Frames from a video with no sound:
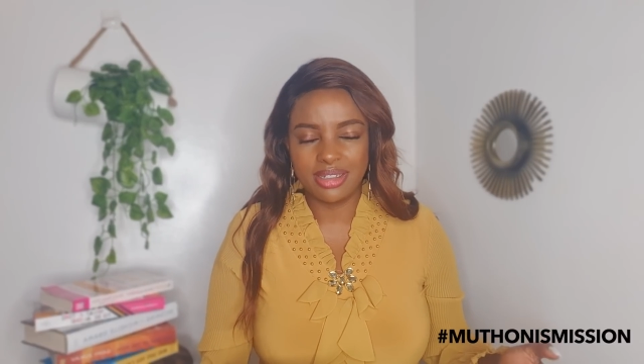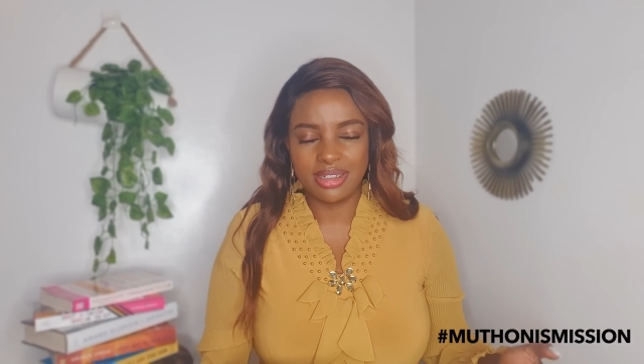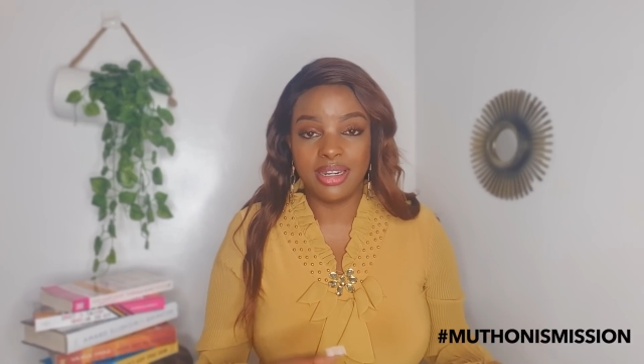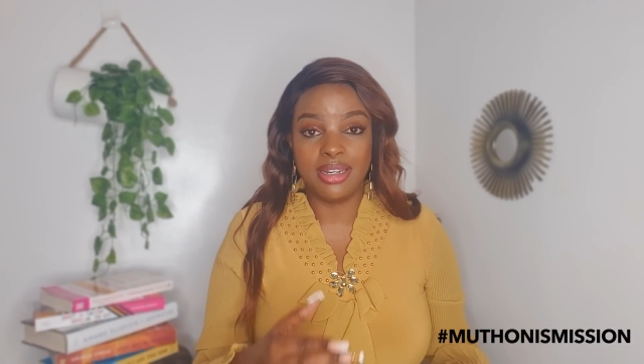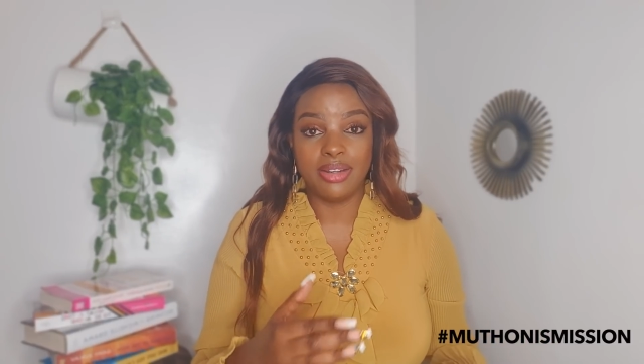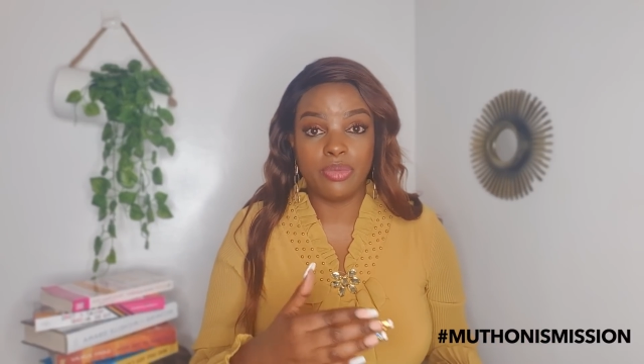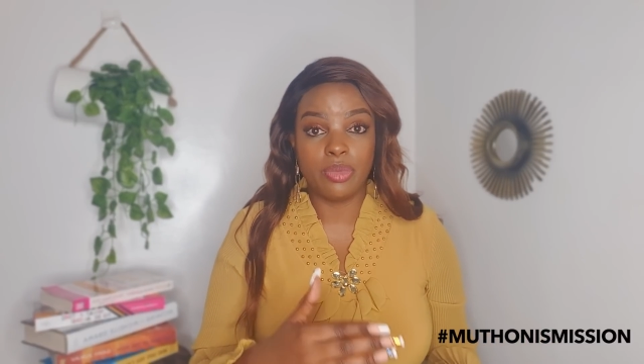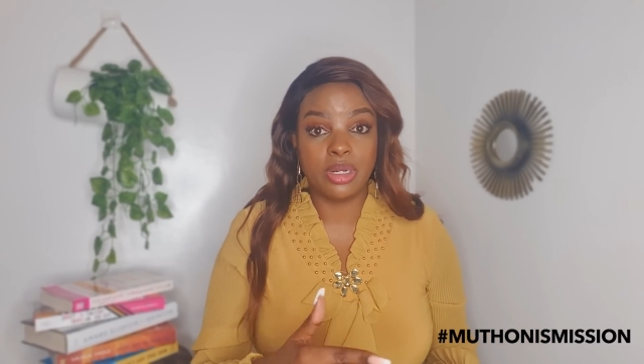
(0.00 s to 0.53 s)

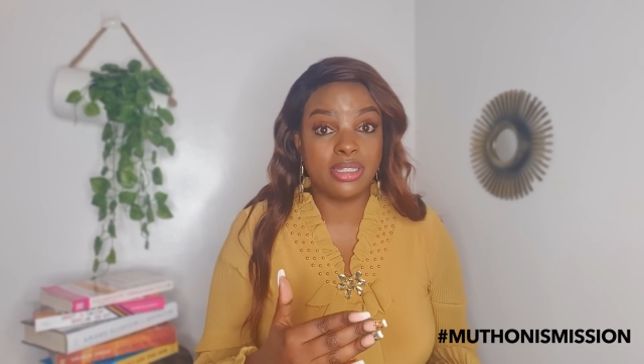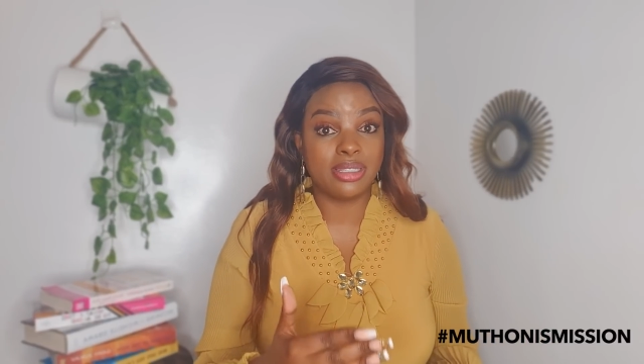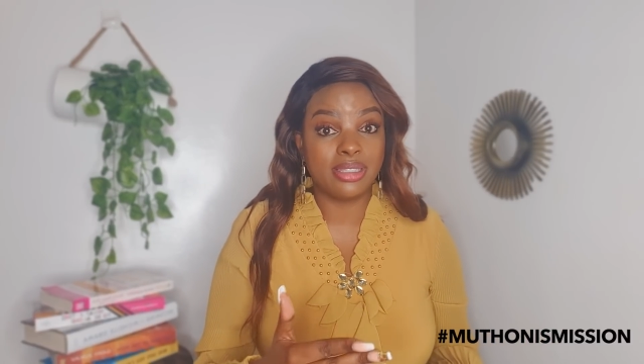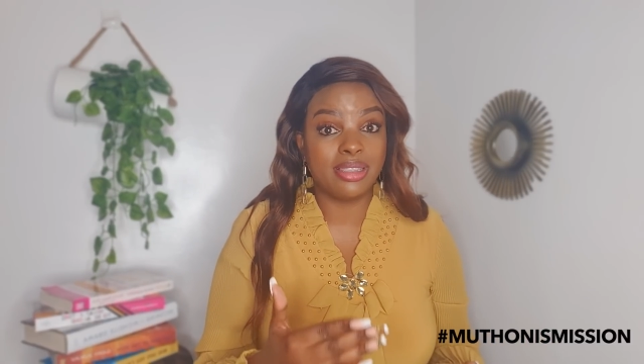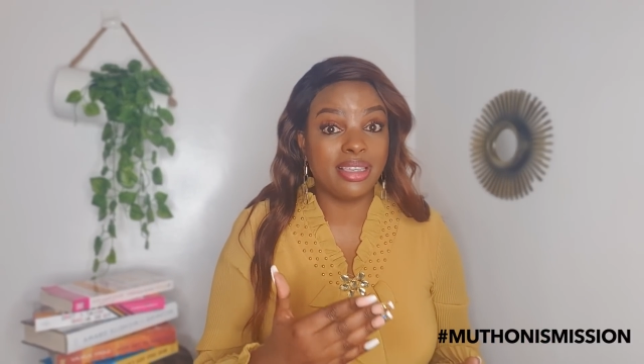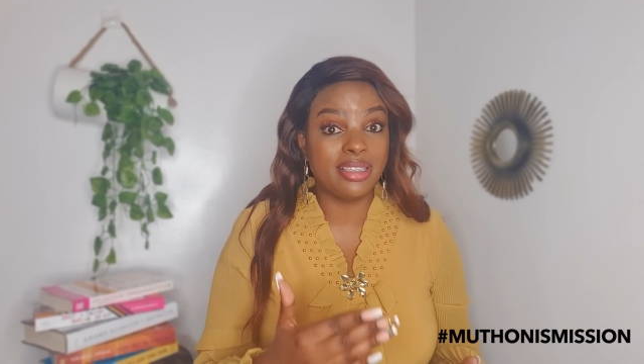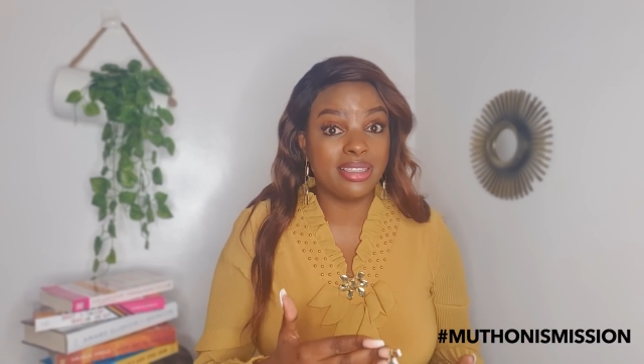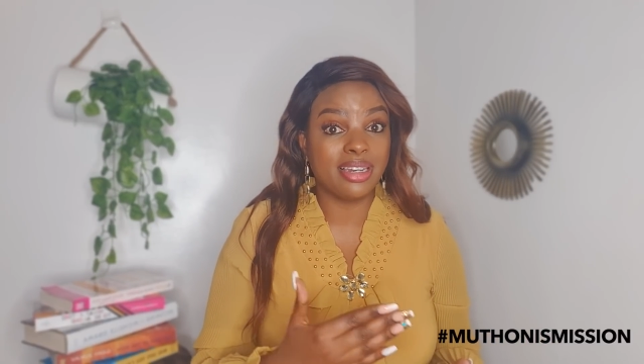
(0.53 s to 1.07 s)
When
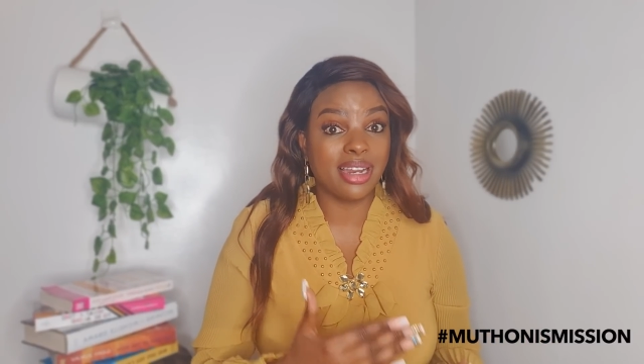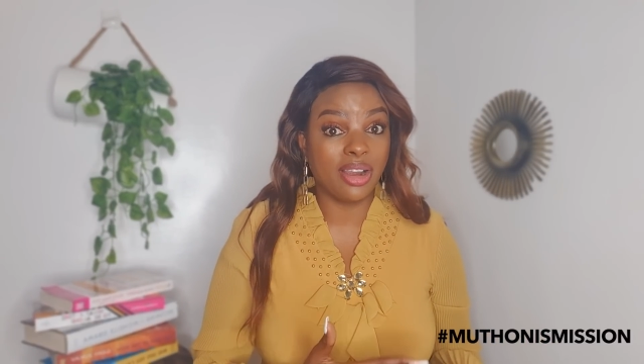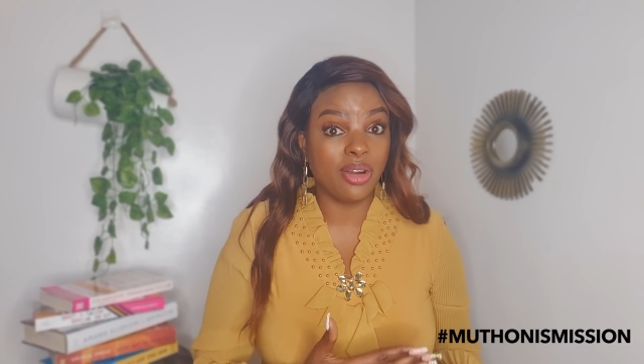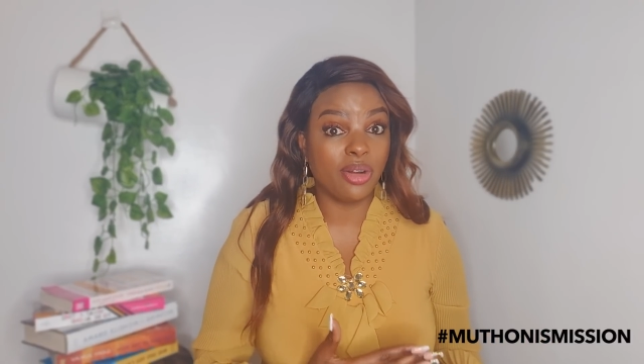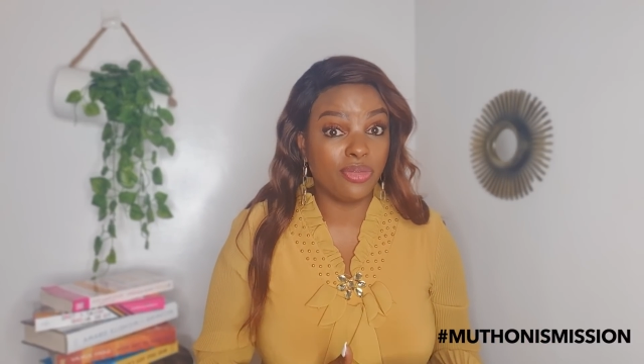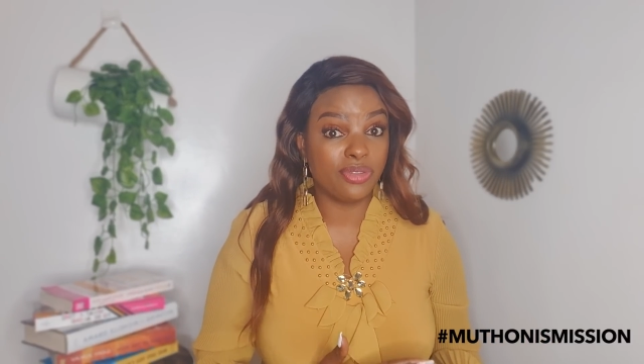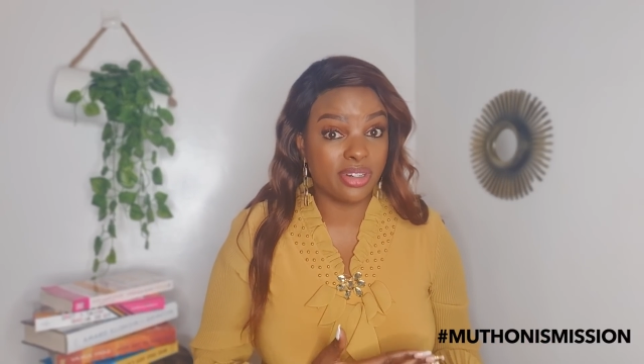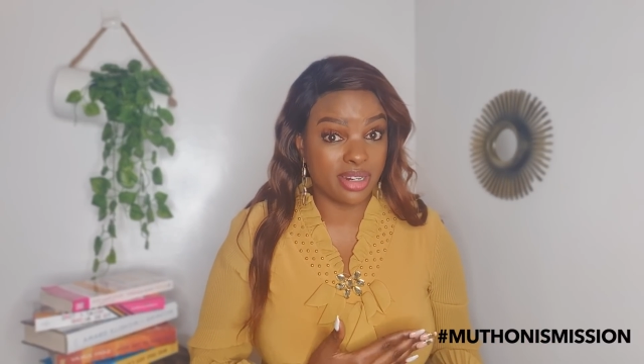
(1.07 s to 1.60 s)
there's lack
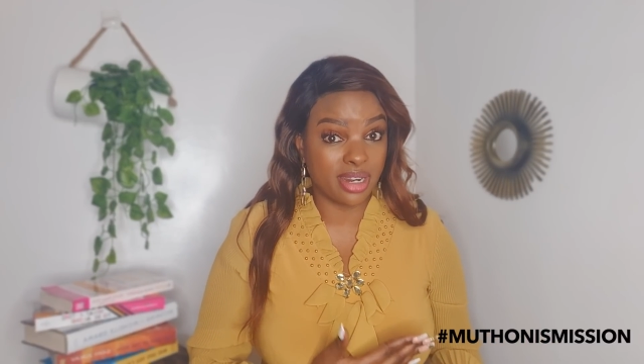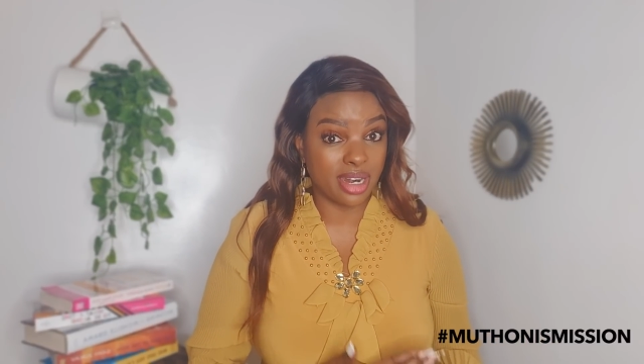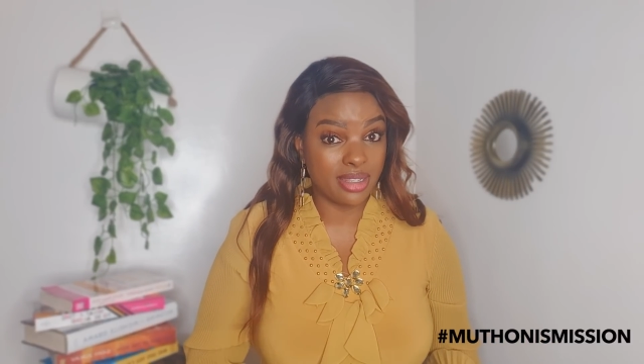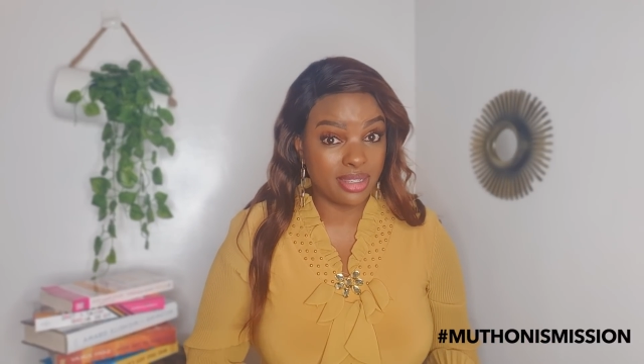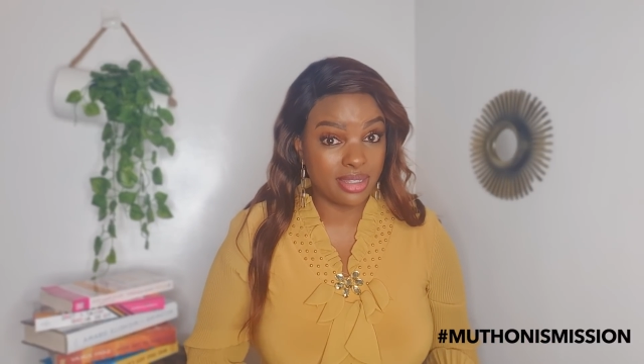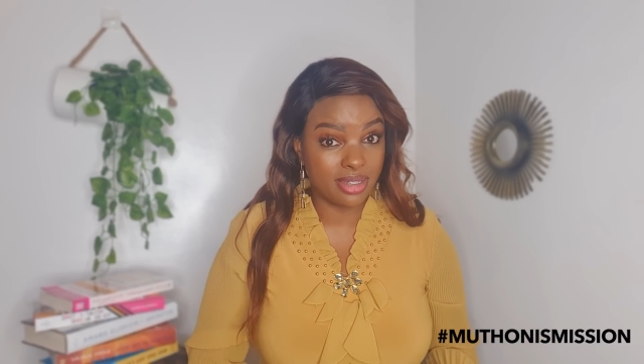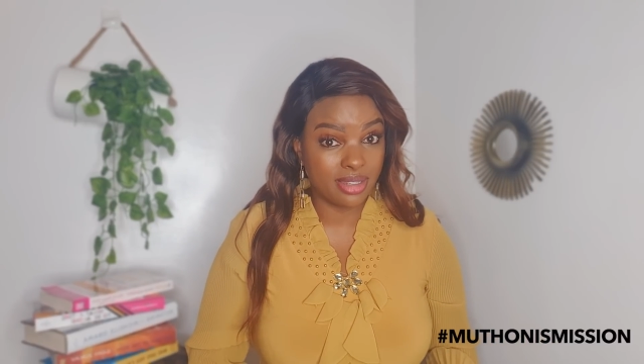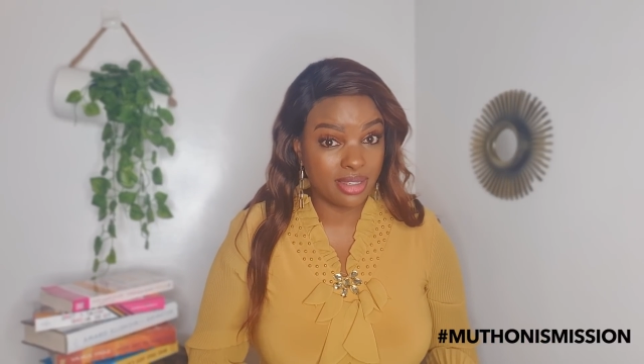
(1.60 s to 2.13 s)
of
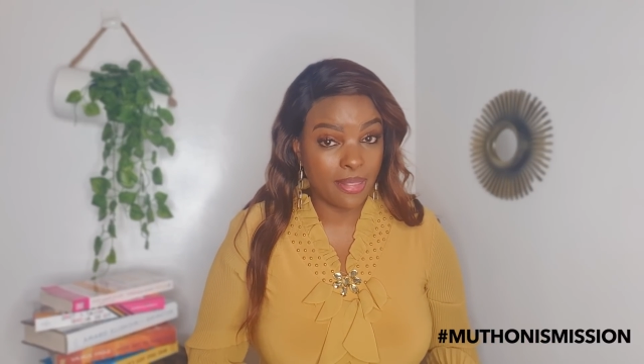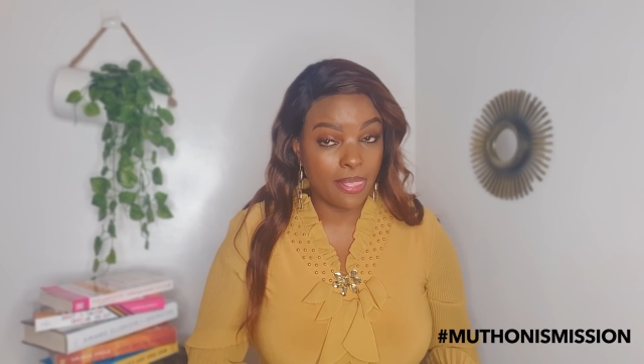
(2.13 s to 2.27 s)
trust,